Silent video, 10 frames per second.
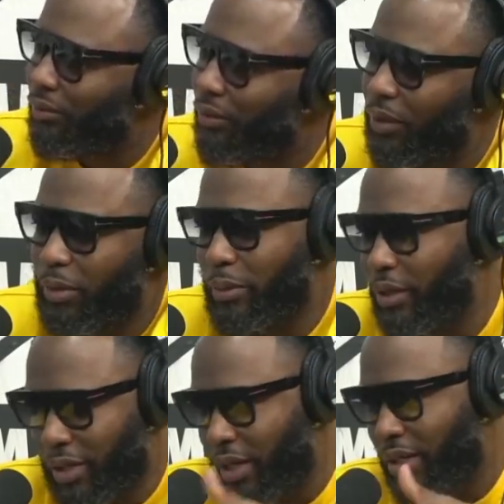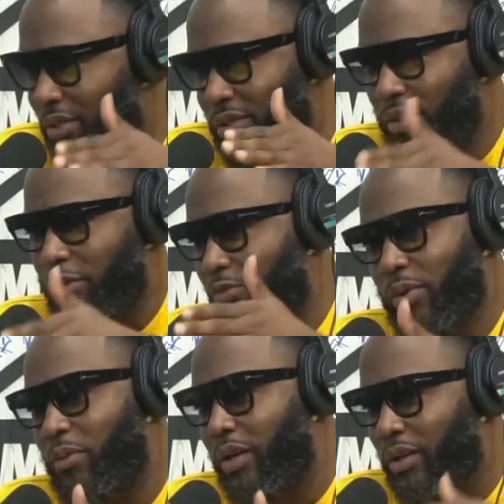You know what I mean? Thinking he's getting on the
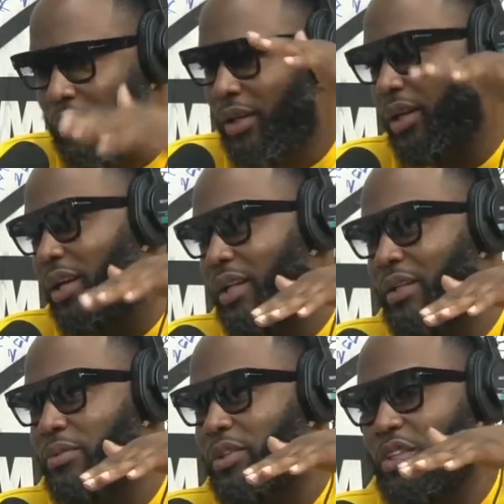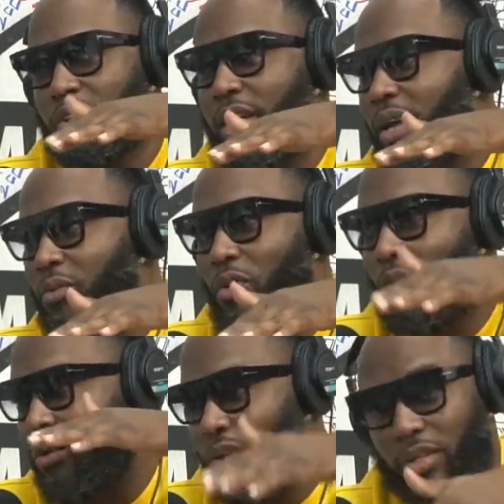freeway and he was in a
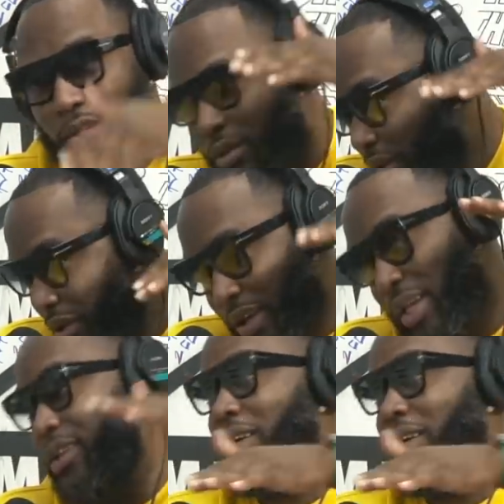Jaguar, and he hitting